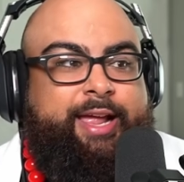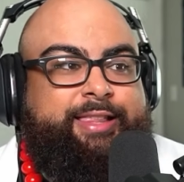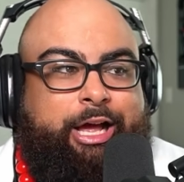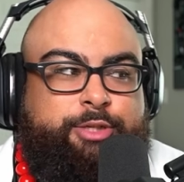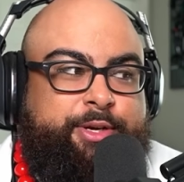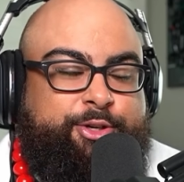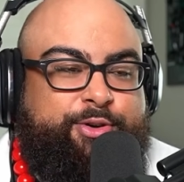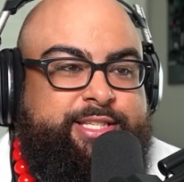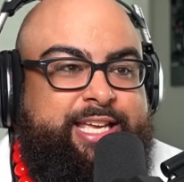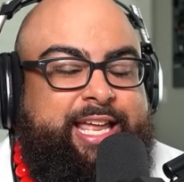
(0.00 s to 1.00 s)
That was pretty cool
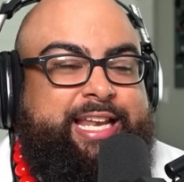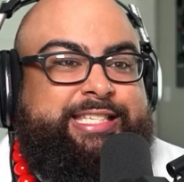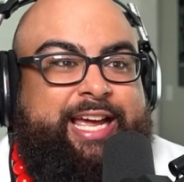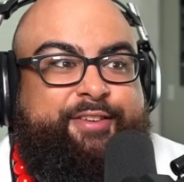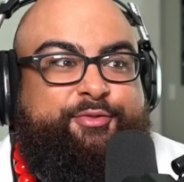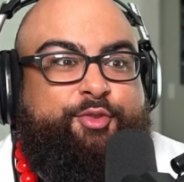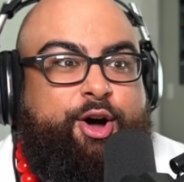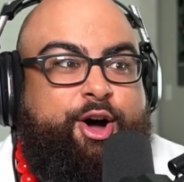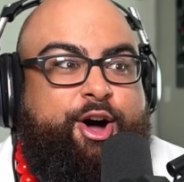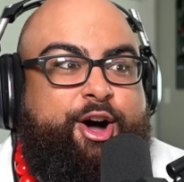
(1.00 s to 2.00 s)
to see. And it's like
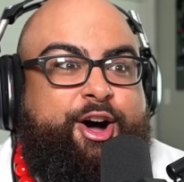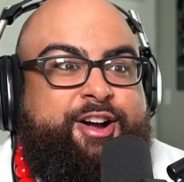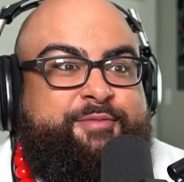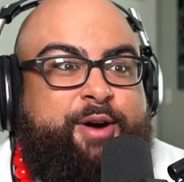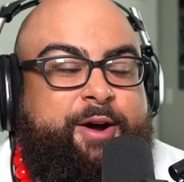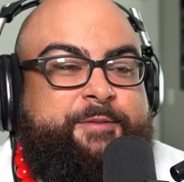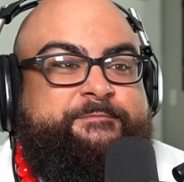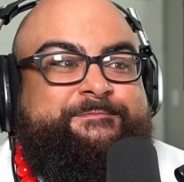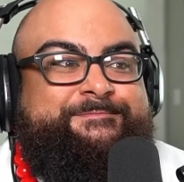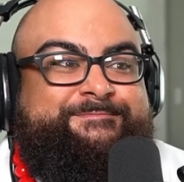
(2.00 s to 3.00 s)
fuck, but
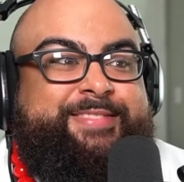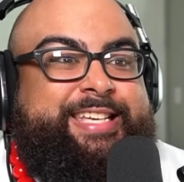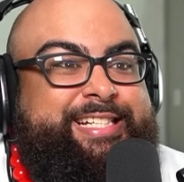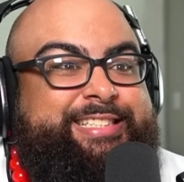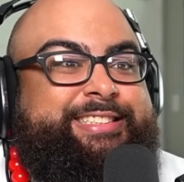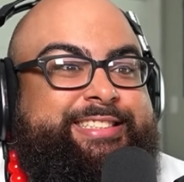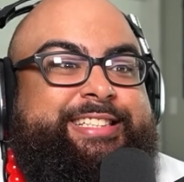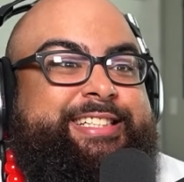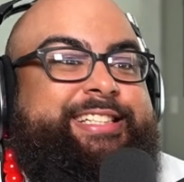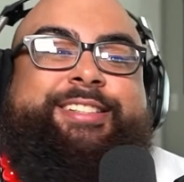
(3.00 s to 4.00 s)

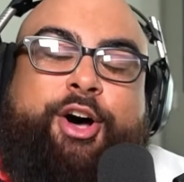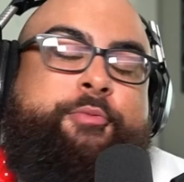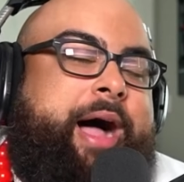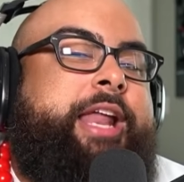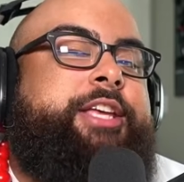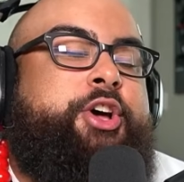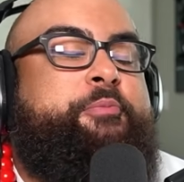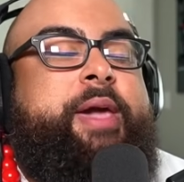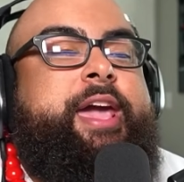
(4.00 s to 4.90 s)
Almighty's OP.